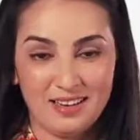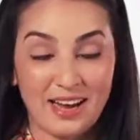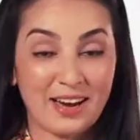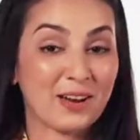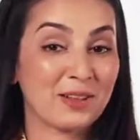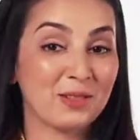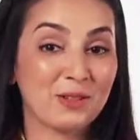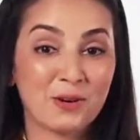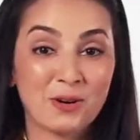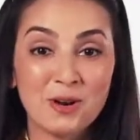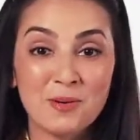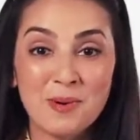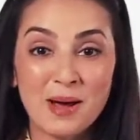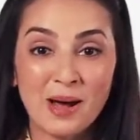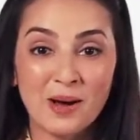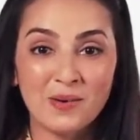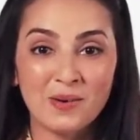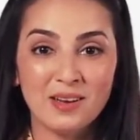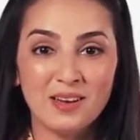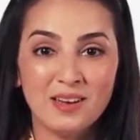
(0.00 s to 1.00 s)
I can learn
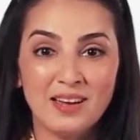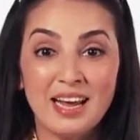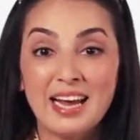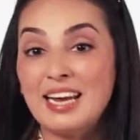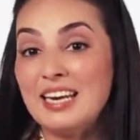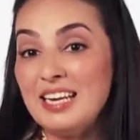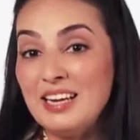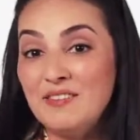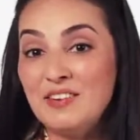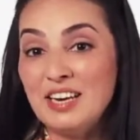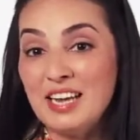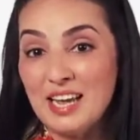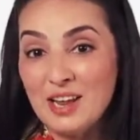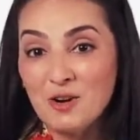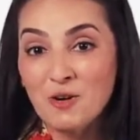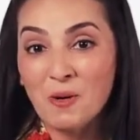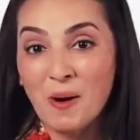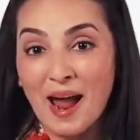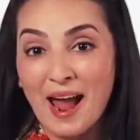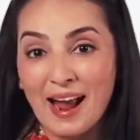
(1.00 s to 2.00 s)
about and even
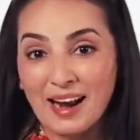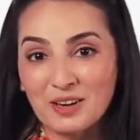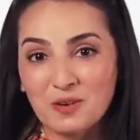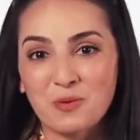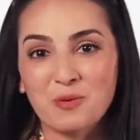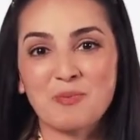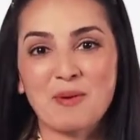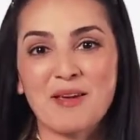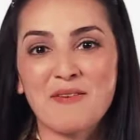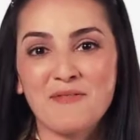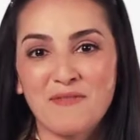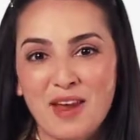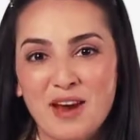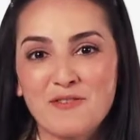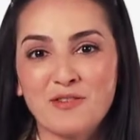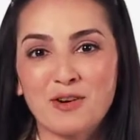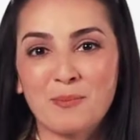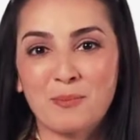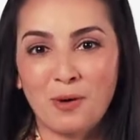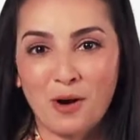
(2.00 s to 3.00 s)
interact with my
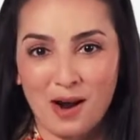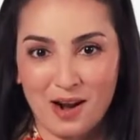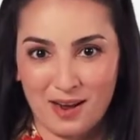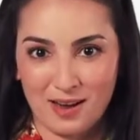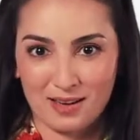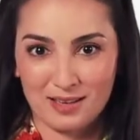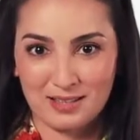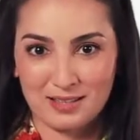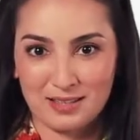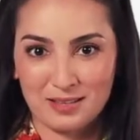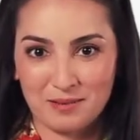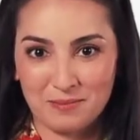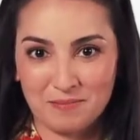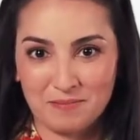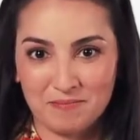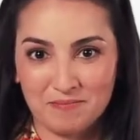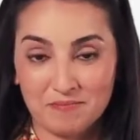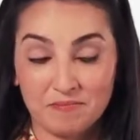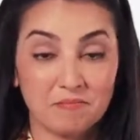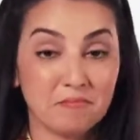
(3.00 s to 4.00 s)
favorite products
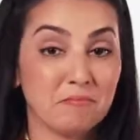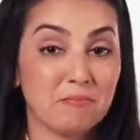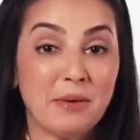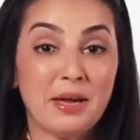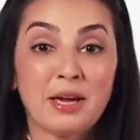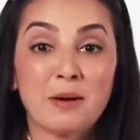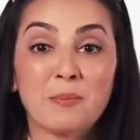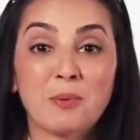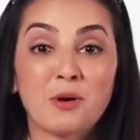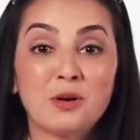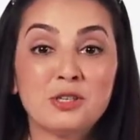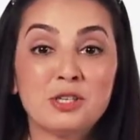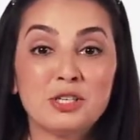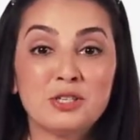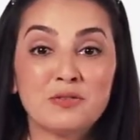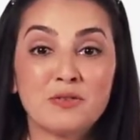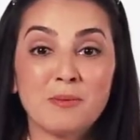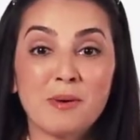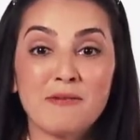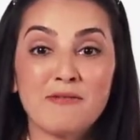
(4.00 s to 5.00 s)
make a purchase
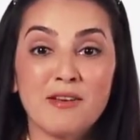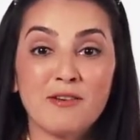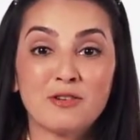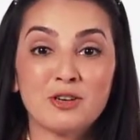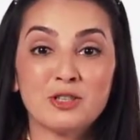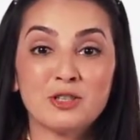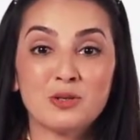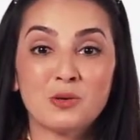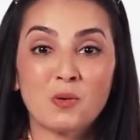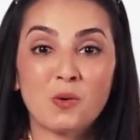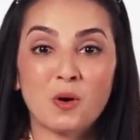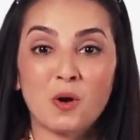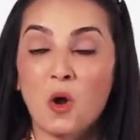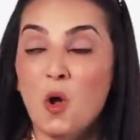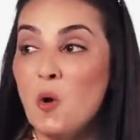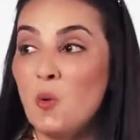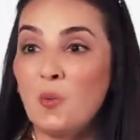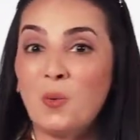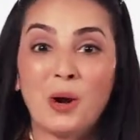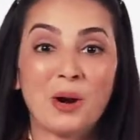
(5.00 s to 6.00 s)
from my favorite store
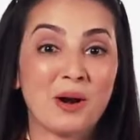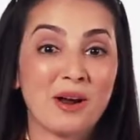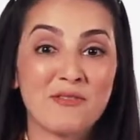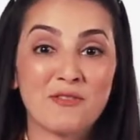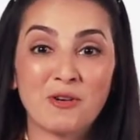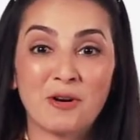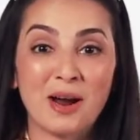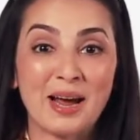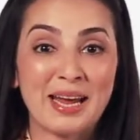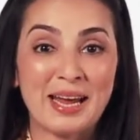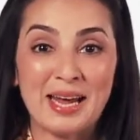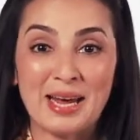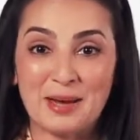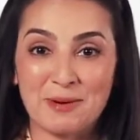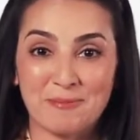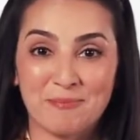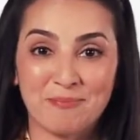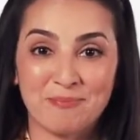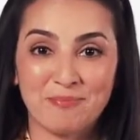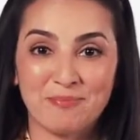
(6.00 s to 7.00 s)
wherever I am,
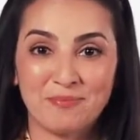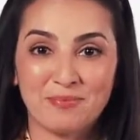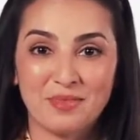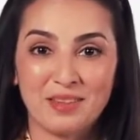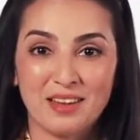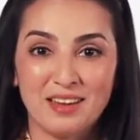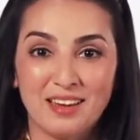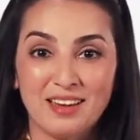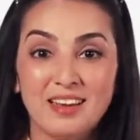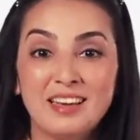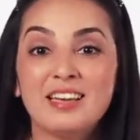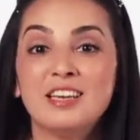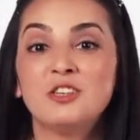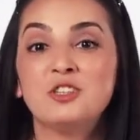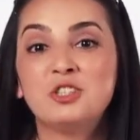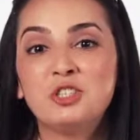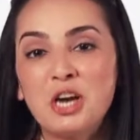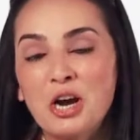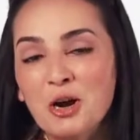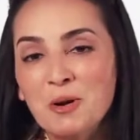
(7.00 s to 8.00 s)

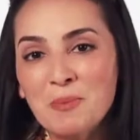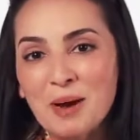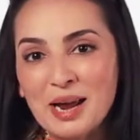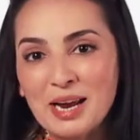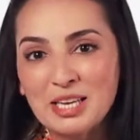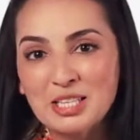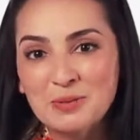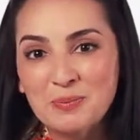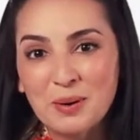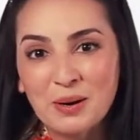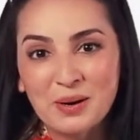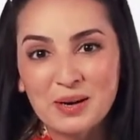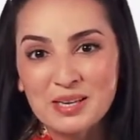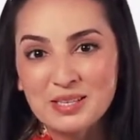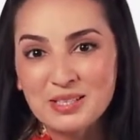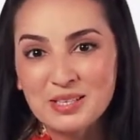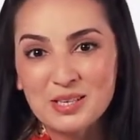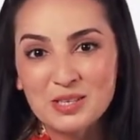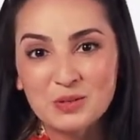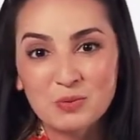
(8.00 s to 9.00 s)
share my
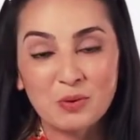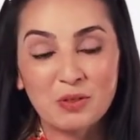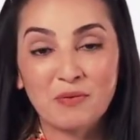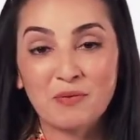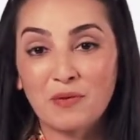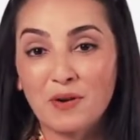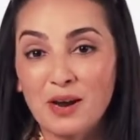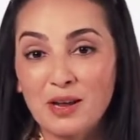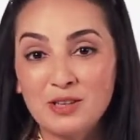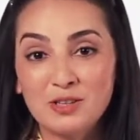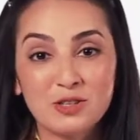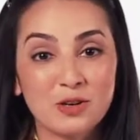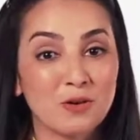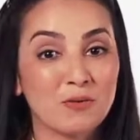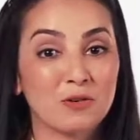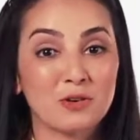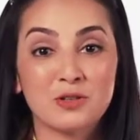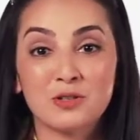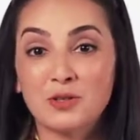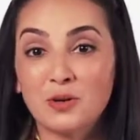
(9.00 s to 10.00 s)
experiences with friends
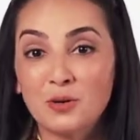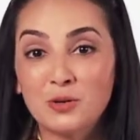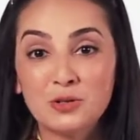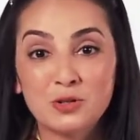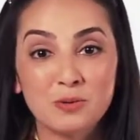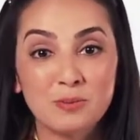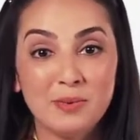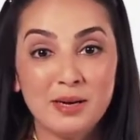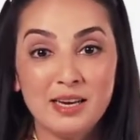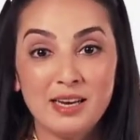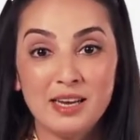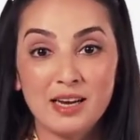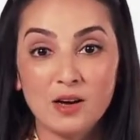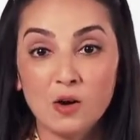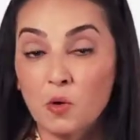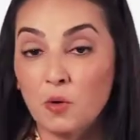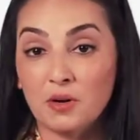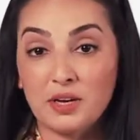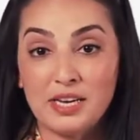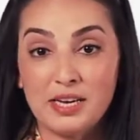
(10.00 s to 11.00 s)
over social media
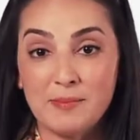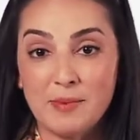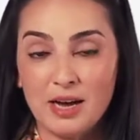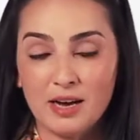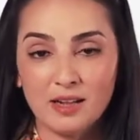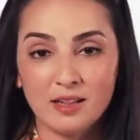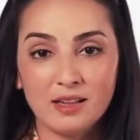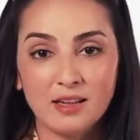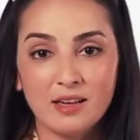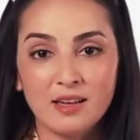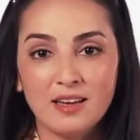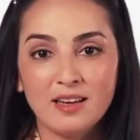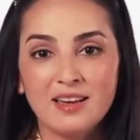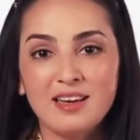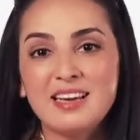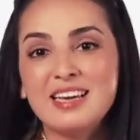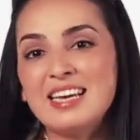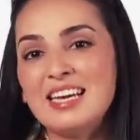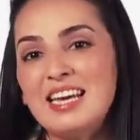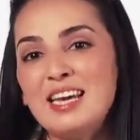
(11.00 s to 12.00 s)
or email,
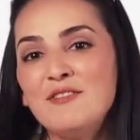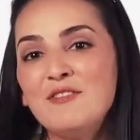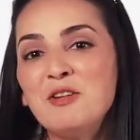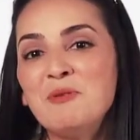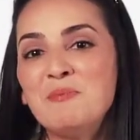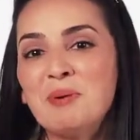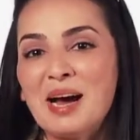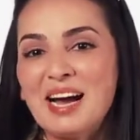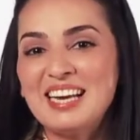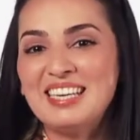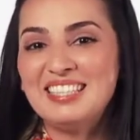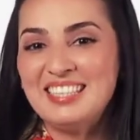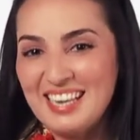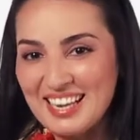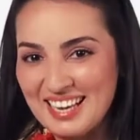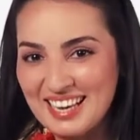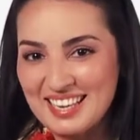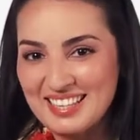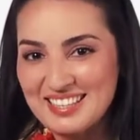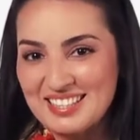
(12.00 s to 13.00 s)
even buy
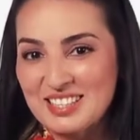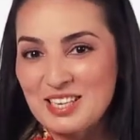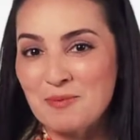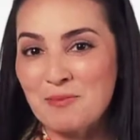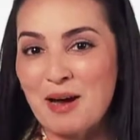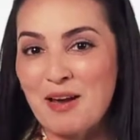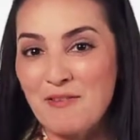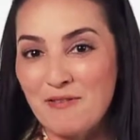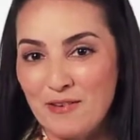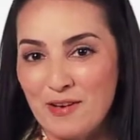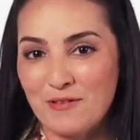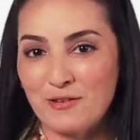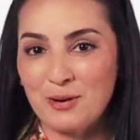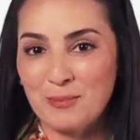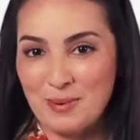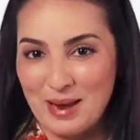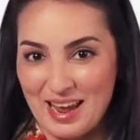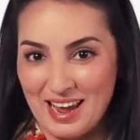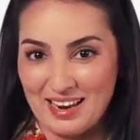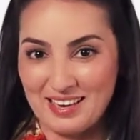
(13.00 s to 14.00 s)
tickets to my favorite
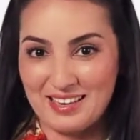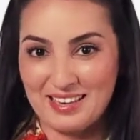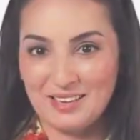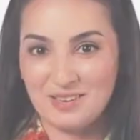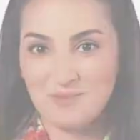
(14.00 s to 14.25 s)
band.